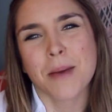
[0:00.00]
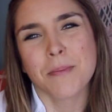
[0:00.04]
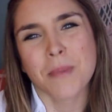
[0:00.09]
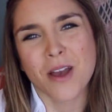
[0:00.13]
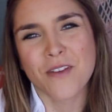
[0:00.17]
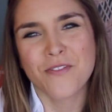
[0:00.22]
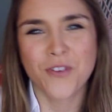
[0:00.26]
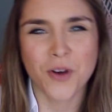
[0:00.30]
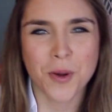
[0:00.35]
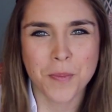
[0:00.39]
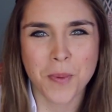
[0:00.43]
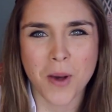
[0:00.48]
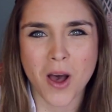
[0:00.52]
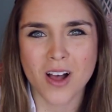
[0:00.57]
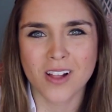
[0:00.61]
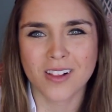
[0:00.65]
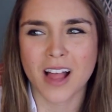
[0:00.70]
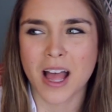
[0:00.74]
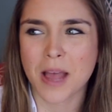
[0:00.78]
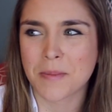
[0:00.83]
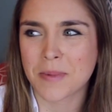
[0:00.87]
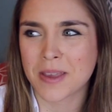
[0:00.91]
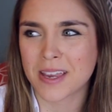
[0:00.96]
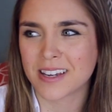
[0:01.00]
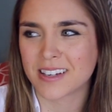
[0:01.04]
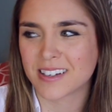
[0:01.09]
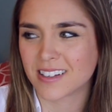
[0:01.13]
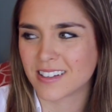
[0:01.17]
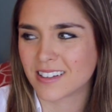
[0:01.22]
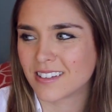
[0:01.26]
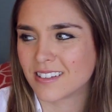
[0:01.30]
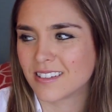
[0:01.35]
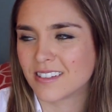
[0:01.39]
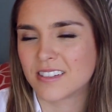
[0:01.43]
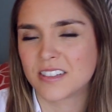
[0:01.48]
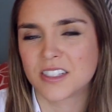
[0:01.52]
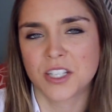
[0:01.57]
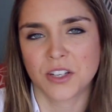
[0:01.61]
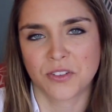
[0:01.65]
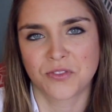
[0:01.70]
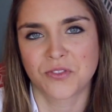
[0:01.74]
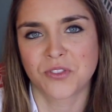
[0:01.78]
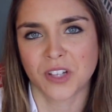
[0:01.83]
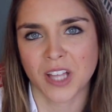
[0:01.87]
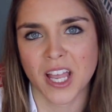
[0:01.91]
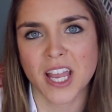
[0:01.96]
And by football, I mean
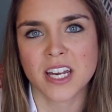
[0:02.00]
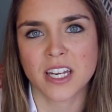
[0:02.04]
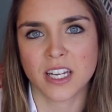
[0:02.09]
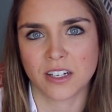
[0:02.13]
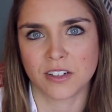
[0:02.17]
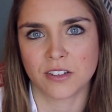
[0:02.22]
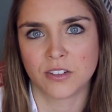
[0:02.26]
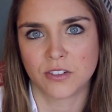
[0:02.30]
deflated